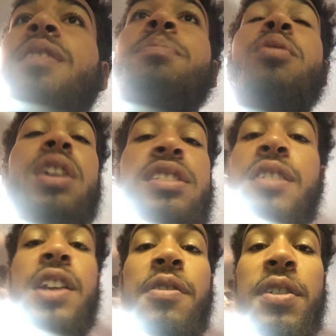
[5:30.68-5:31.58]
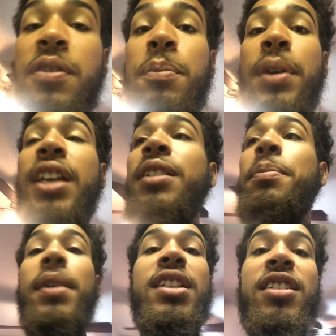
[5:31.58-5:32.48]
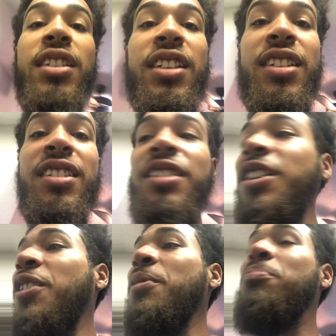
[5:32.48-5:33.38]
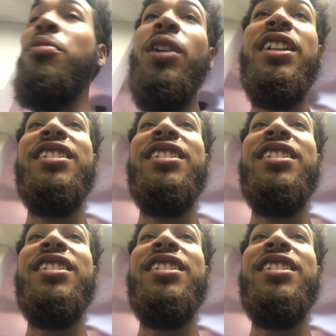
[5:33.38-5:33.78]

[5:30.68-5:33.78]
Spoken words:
points I've never even been mentally. Point